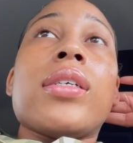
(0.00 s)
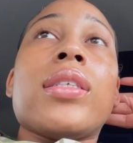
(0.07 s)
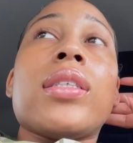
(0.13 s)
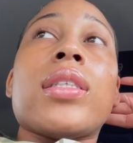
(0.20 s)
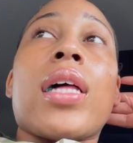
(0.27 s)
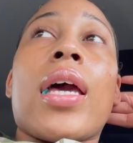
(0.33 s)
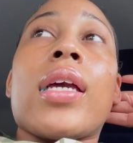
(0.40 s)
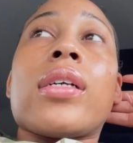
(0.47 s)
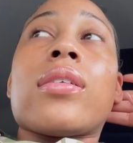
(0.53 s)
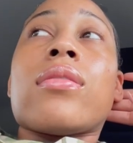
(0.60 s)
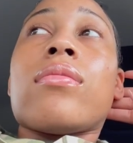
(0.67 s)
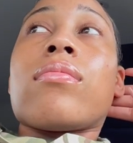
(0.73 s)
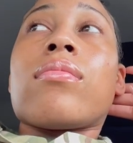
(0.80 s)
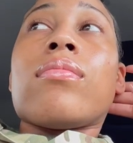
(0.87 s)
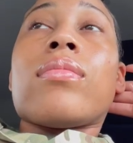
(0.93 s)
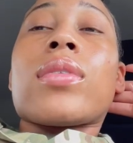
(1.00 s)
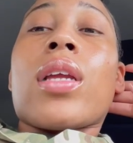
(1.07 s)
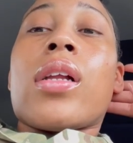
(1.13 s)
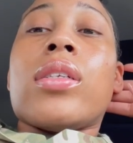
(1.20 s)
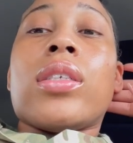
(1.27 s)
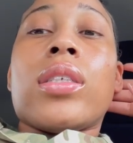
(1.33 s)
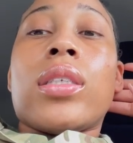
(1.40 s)
like,
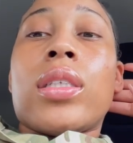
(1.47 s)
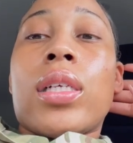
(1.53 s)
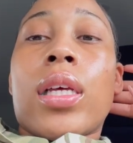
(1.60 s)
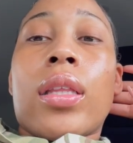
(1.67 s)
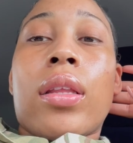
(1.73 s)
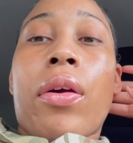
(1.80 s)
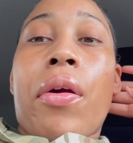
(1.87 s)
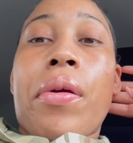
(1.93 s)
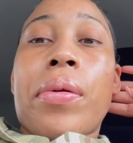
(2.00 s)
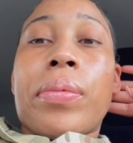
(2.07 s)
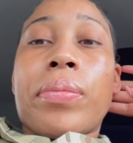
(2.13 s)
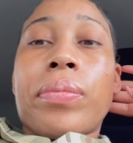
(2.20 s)
and just laid there.